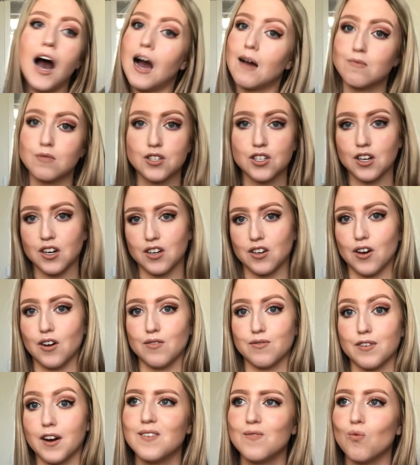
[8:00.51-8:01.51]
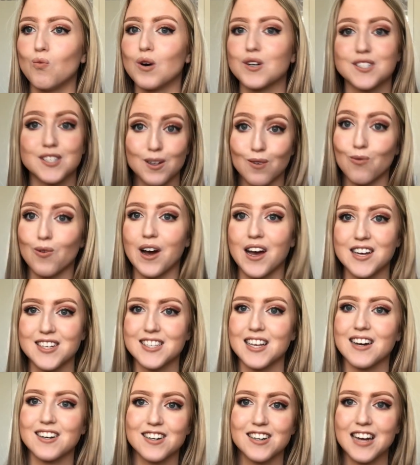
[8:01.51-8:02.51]
I'm just going to go for it. What's the
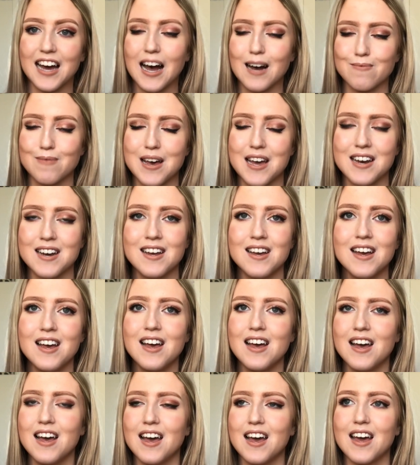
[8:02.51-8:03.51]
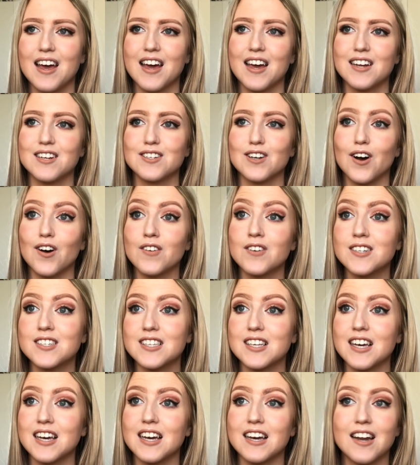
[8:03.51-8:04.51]
worst that could happen? And
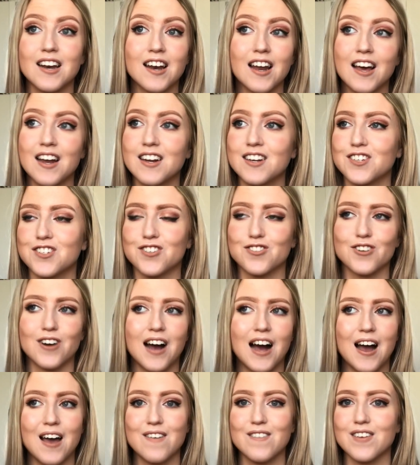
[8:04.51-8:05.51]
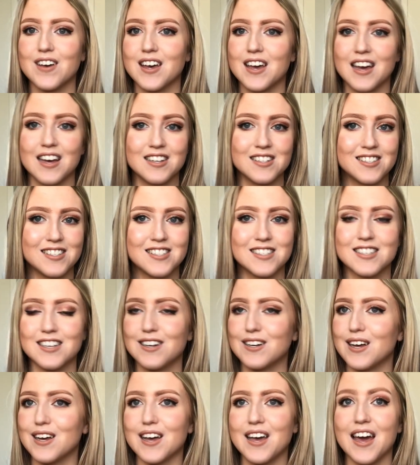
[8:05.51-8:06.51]
honestly, learning to drive
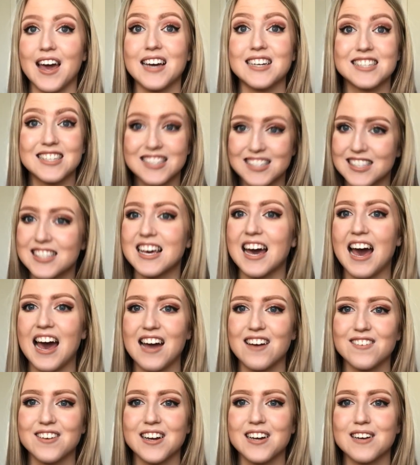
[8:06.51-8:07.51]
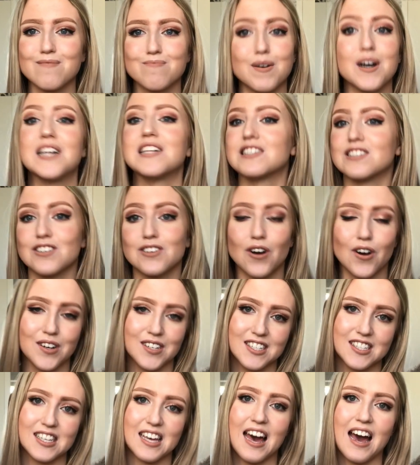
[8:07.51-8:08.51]
it's scary, but it's not
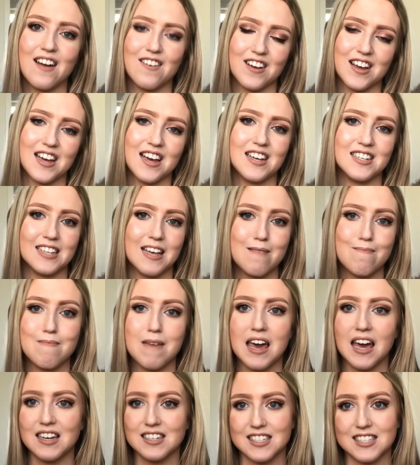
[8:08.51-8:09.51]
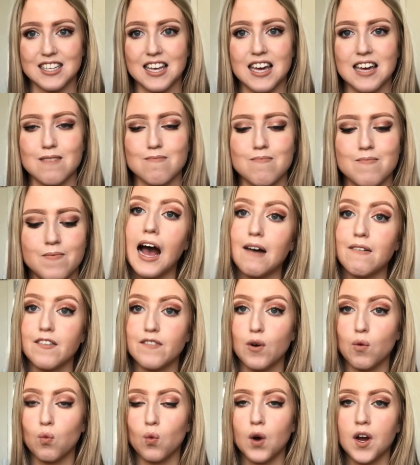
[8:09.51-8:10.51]
as scary as it may seem.
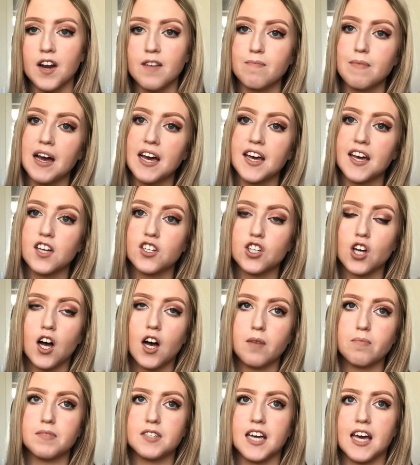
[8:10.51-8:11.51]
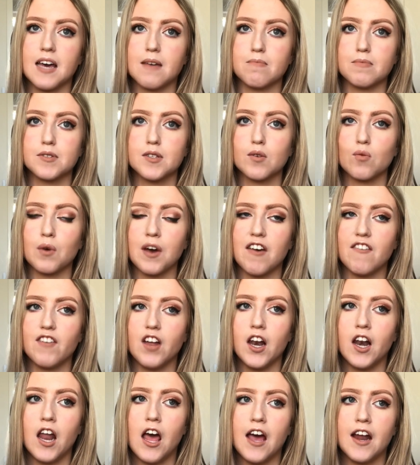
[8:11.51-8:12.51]
However, one of my top tips with
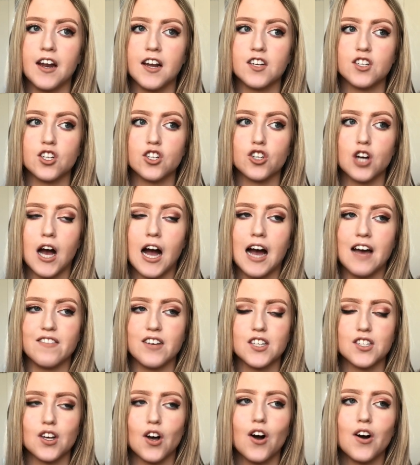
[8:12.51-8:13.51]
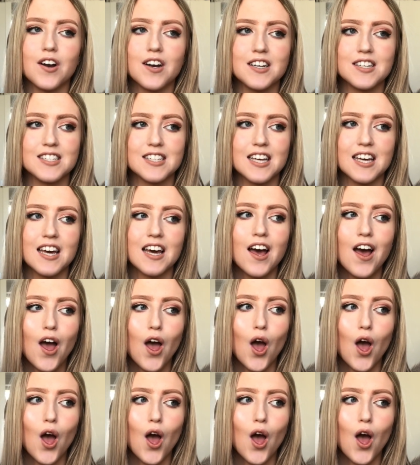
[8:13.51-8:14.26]
learning to drive is honestly,